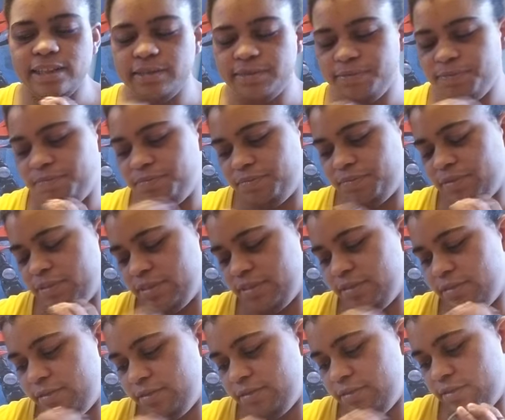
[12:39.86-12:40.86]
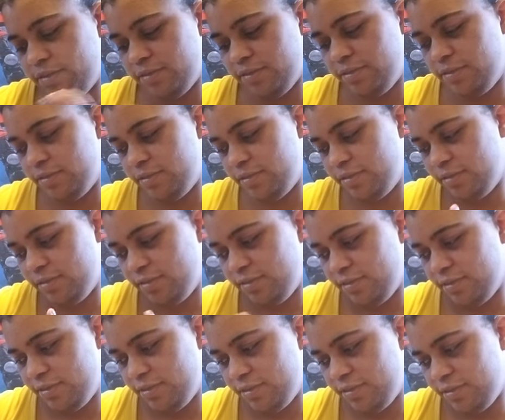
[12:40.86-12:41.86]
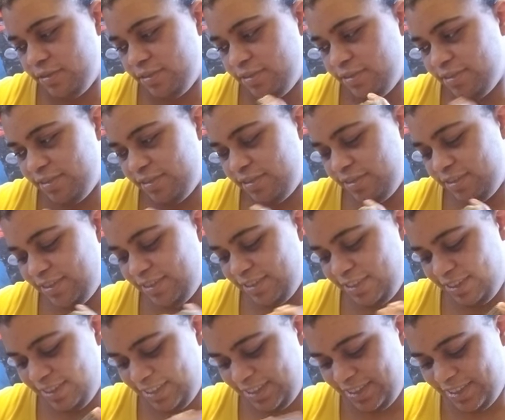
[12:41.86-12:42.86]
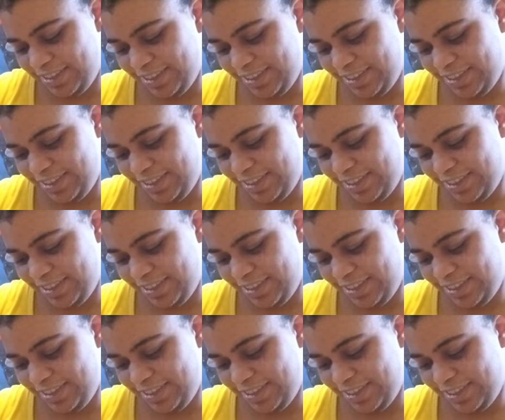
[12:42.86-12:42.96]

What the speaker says: No one is speaking in this clip.